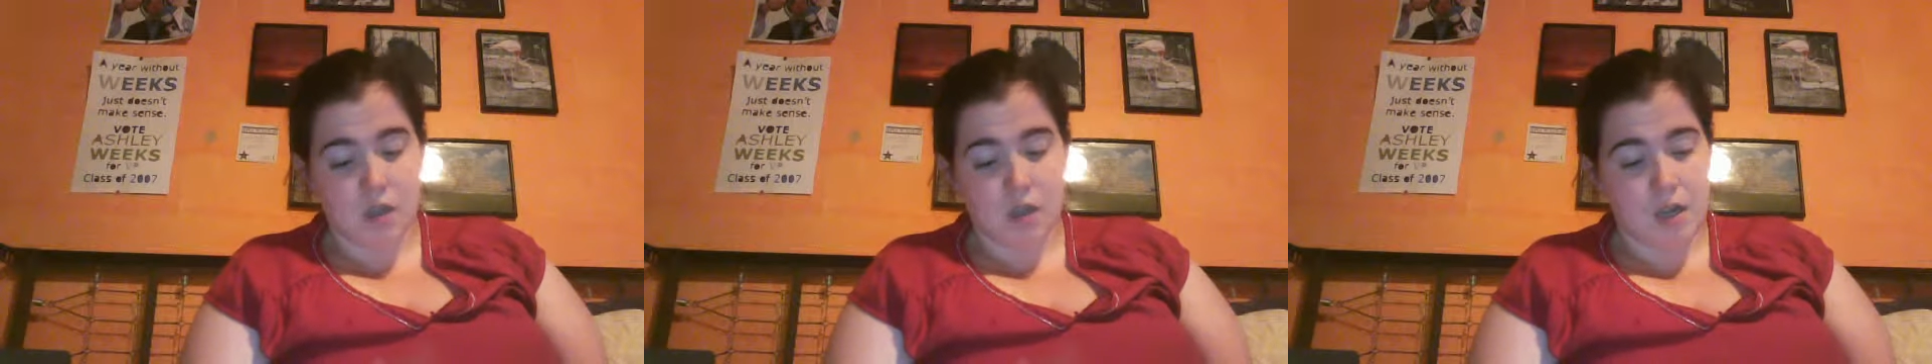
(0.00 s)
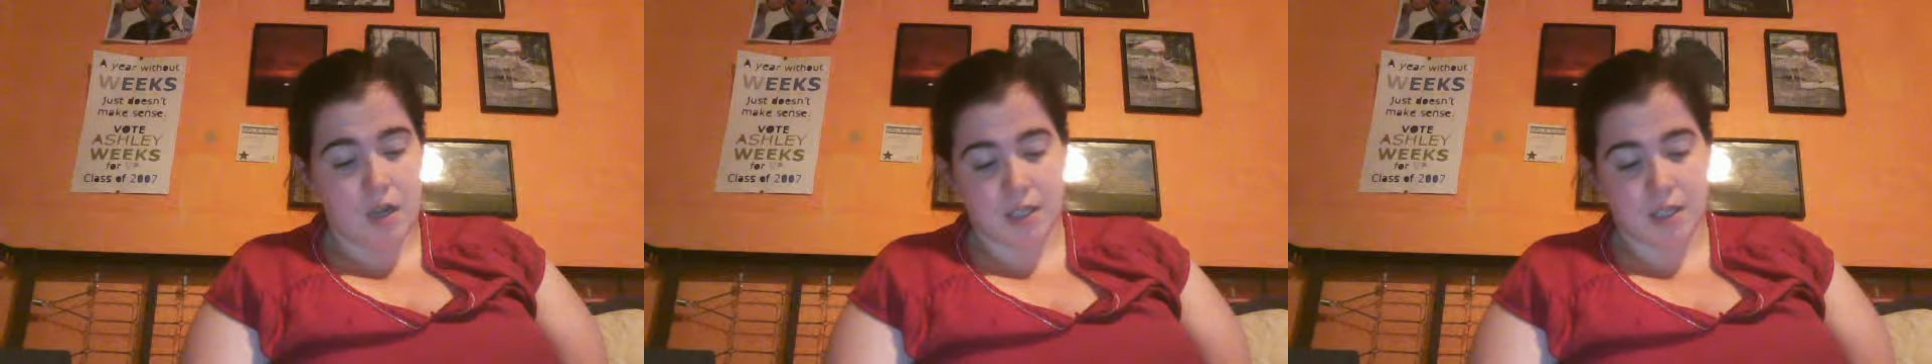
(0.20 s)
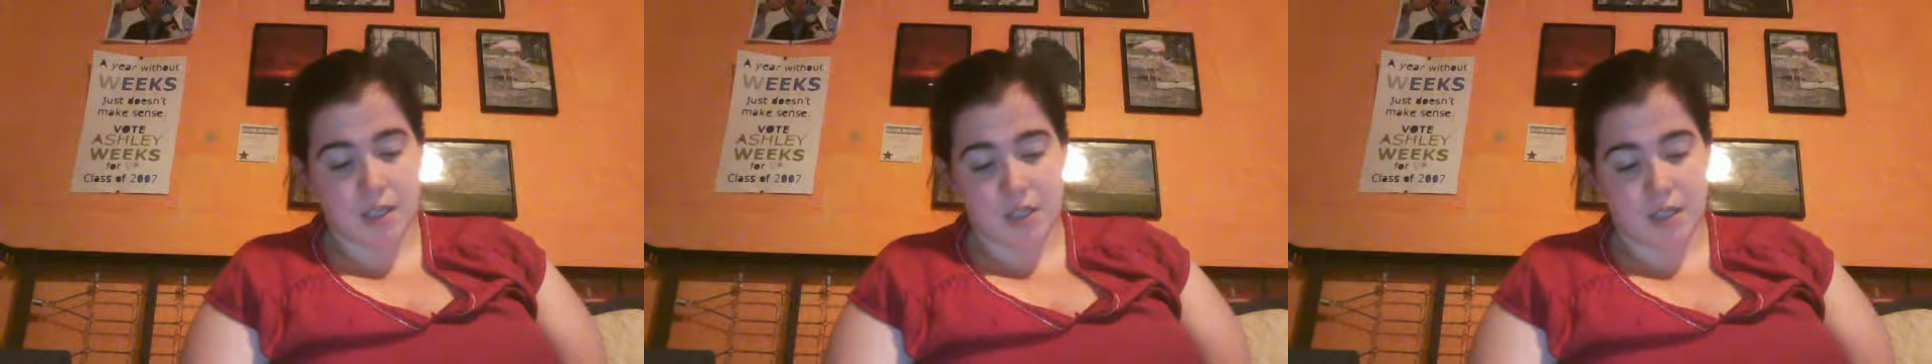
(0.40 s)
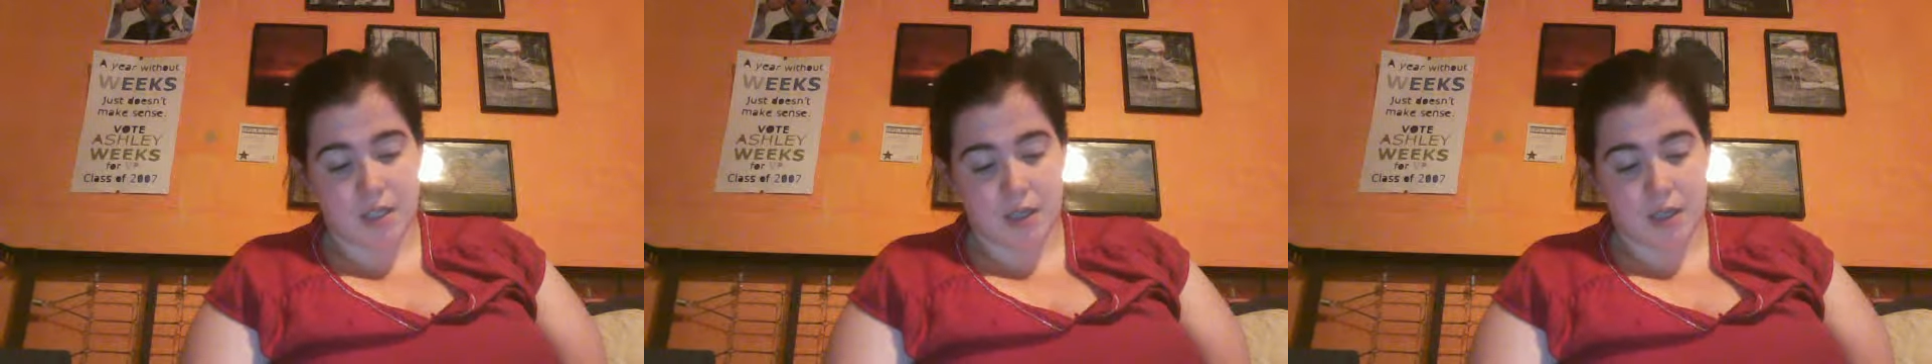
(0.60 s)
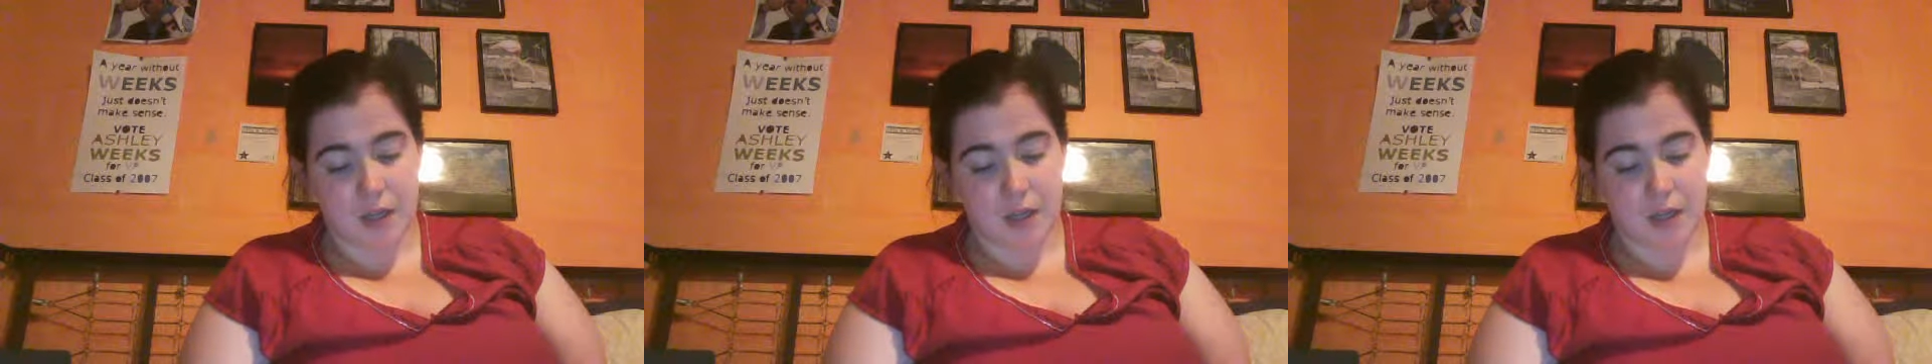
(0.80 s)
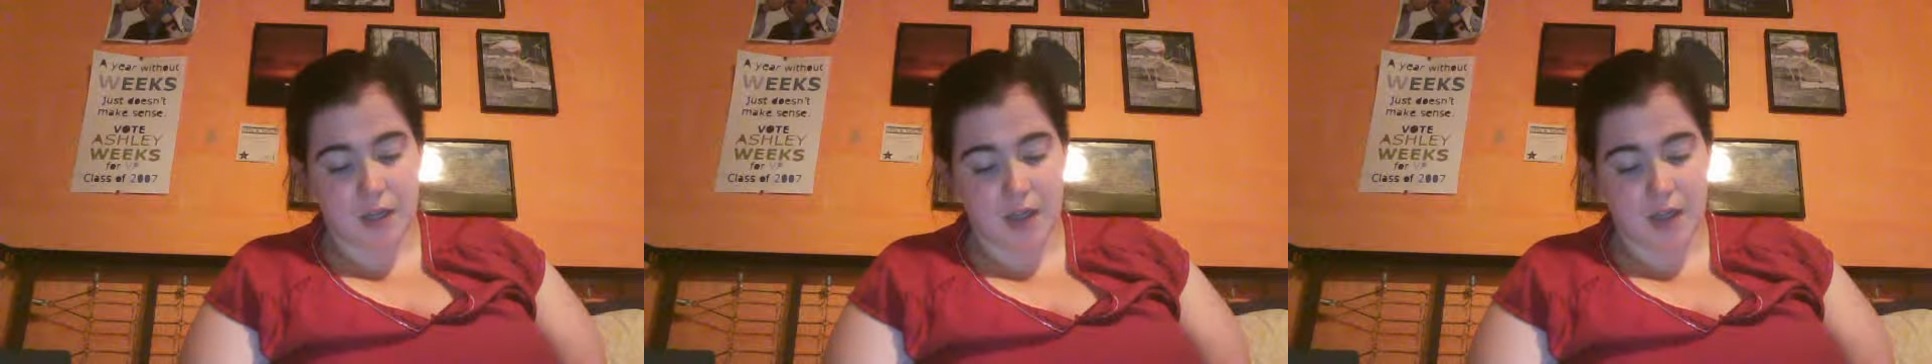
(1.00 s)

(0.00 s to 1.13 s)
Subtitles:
I just suck,